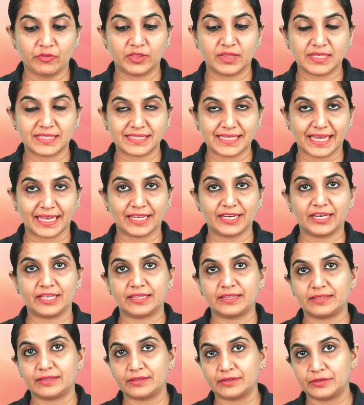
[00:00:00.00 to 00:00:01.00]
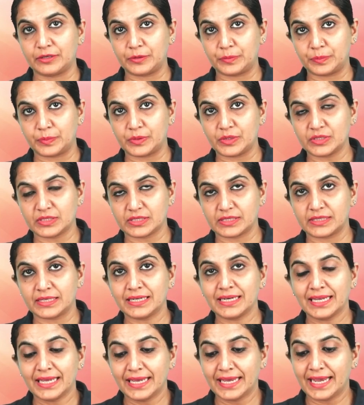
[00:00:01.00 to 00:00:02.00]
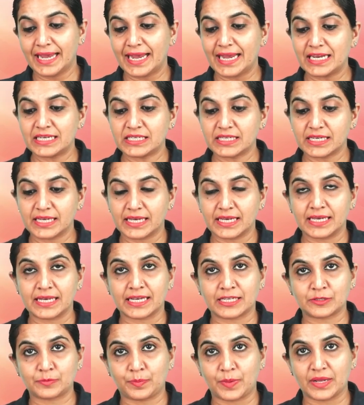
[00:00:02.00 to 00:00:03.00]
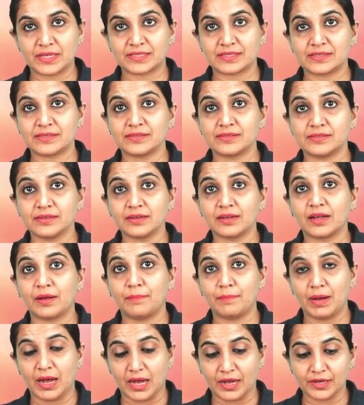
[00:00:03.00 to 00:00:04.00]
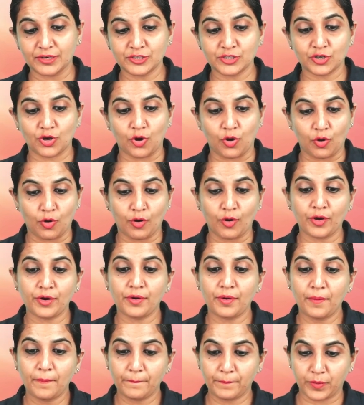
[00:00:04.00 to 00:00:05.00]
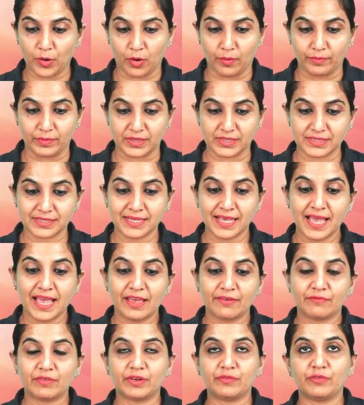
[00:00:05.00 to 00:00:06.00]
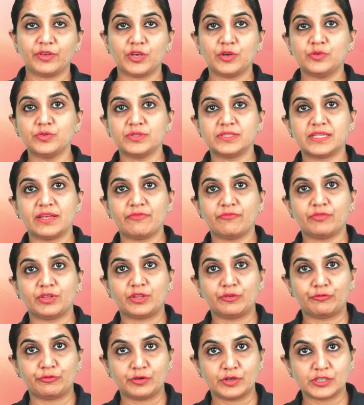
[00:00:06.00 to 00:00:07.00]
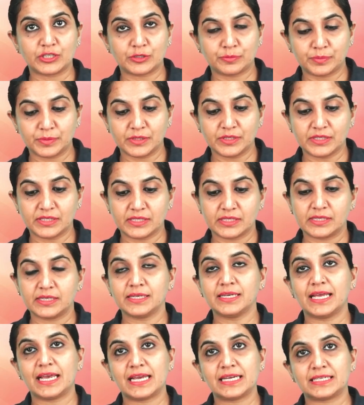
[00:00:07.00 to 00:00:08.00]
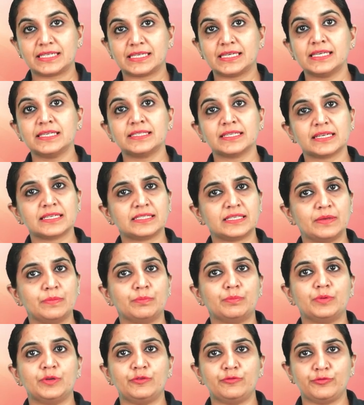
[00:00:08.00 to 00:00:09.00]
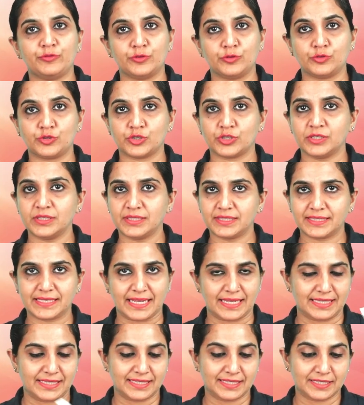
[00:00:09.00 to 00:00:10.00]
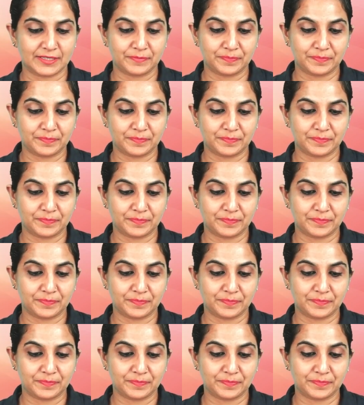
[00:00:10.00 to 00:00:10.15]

second and the third person, it expresses the command or promise. When we use them with the first person, it is a simple future tense.